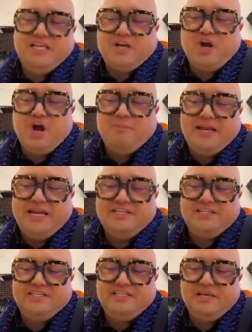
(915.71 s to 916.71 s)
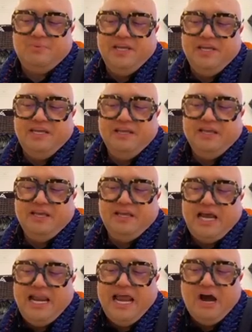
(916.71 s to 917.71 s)
the accommodations that we
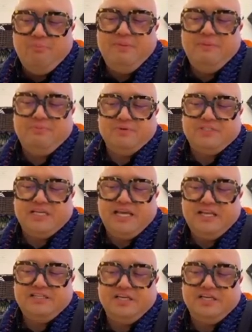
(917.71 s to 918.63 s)
allow people to